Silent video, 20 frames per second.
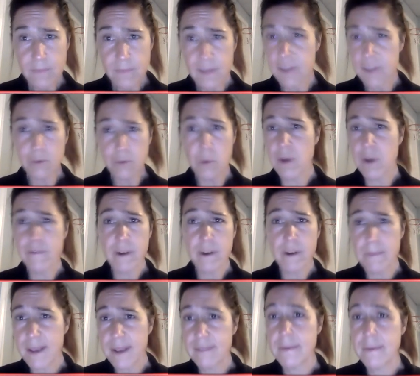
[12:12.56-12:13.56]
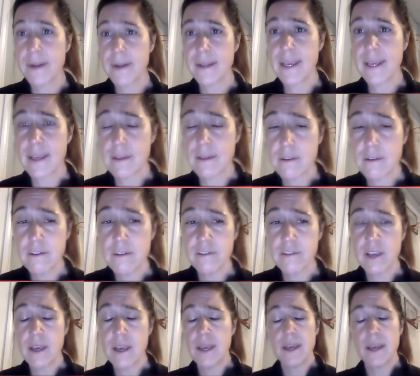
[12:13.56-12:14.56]
is one of our best penalty killers
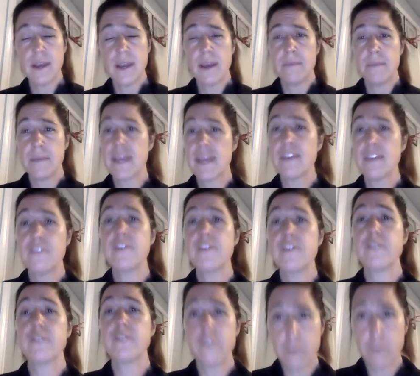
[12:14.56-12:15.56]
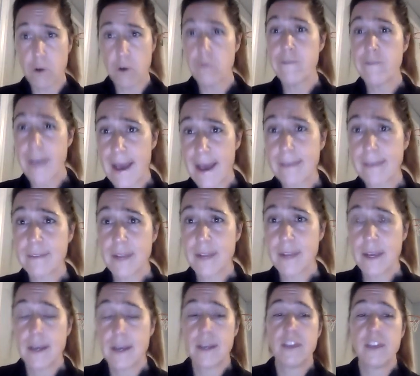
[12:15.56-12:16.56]
because she is so fast.
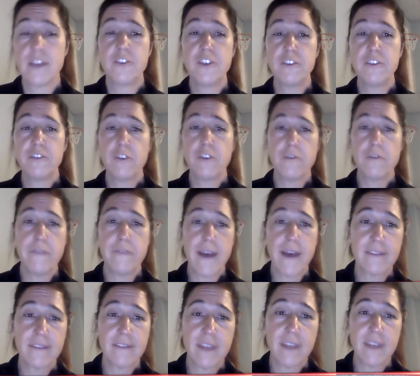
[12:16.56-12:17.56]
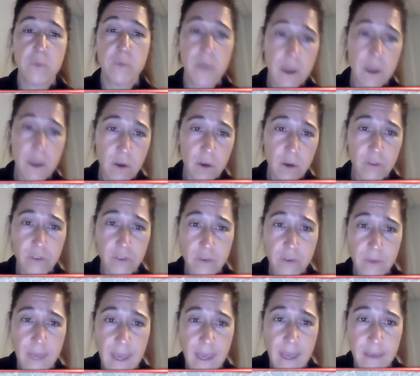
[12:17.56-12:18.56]
She is so fast. And we also
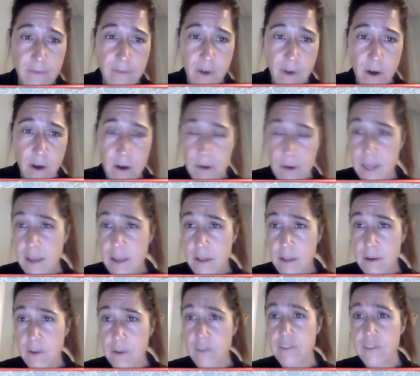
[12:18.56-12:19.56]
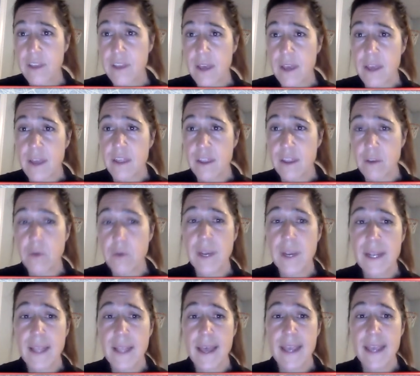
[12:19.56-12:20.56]
gave our killers the green
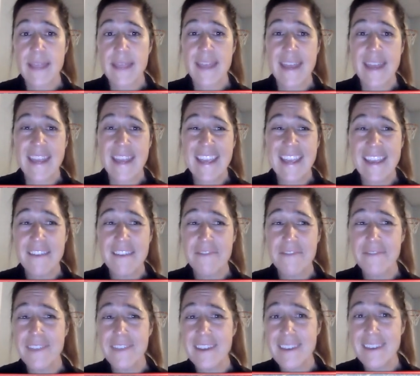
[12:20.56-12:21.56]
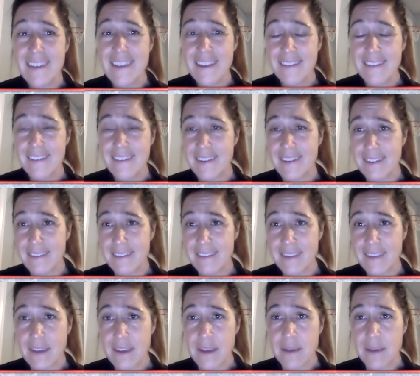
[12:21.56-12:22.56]
light that if the distance
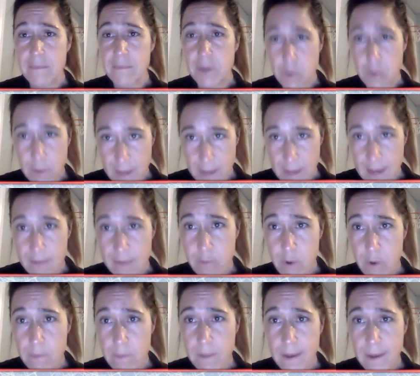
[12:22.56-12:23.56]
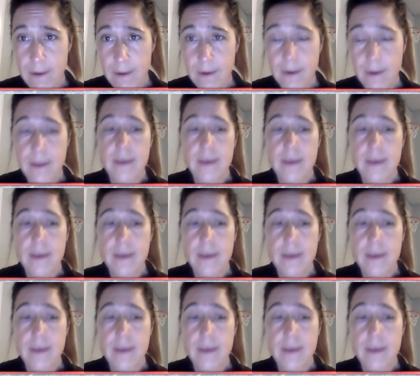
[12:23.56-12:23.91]
between the half wall player